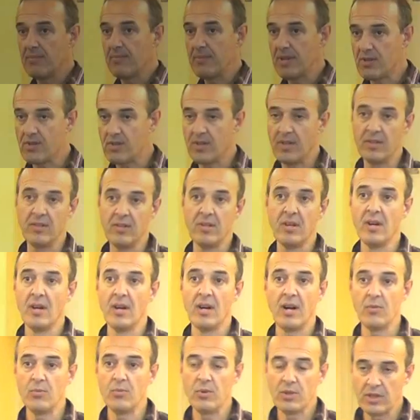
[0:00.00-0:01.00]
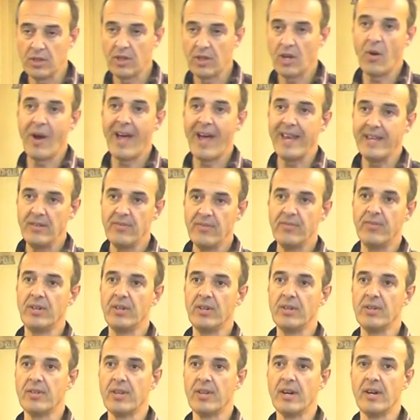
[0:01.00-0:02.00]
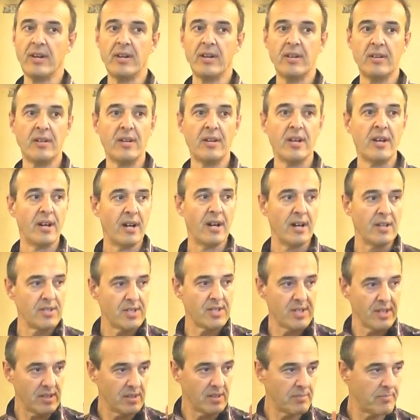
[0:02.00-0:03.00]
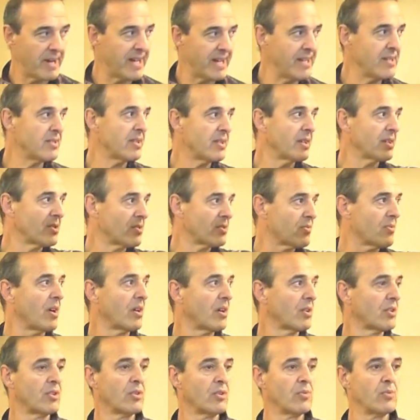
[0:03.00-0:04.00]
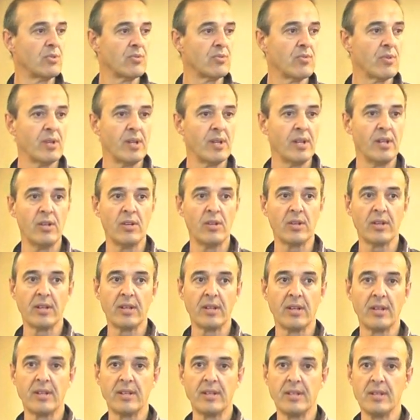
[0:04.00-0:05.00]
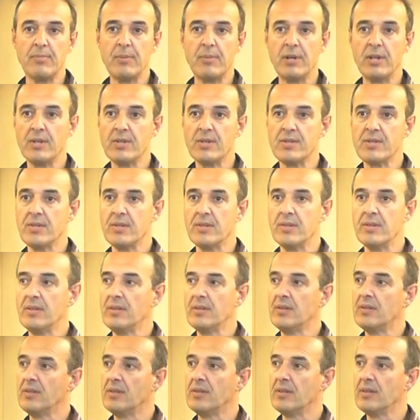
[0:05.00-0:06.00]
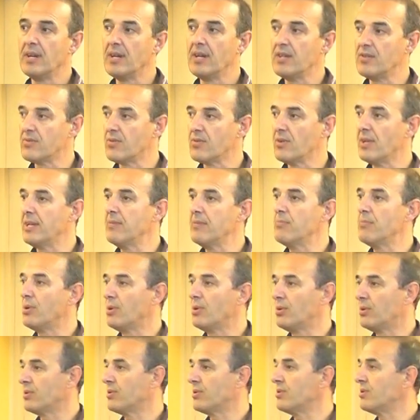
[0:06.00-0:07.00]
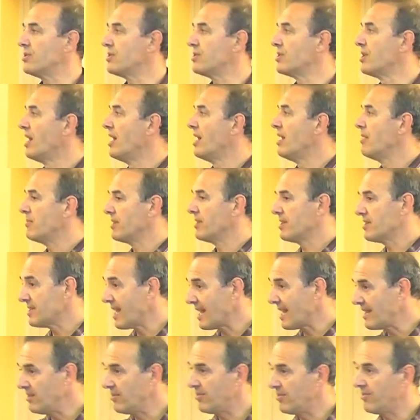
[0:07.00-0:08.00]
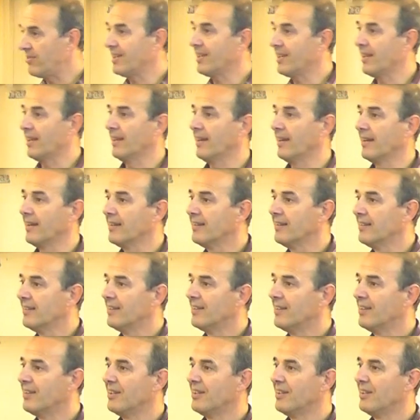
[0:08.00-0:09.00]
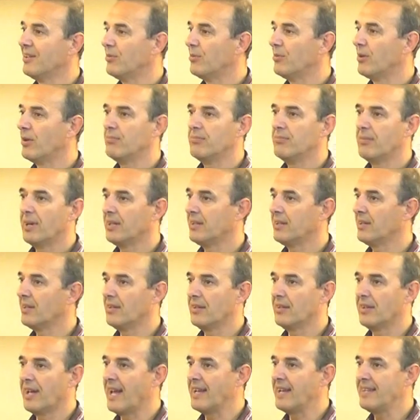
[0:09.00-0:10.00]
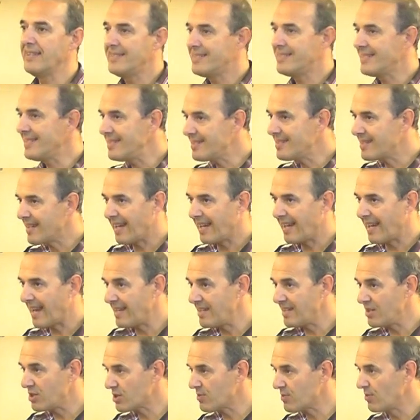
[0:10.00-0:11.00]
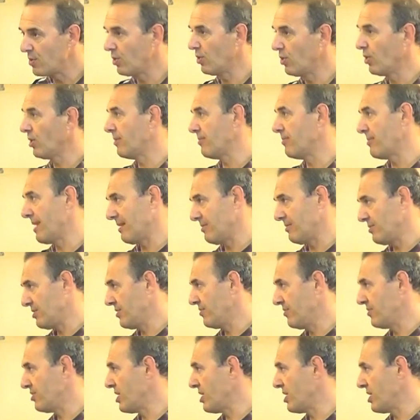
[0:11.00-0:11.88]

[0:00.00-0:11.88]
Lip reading: commission, I wouldn't go any further until the basic structure was really looking like the person. Yeah, it's really important, because any fiddling won't make it, any detail, any small amounts of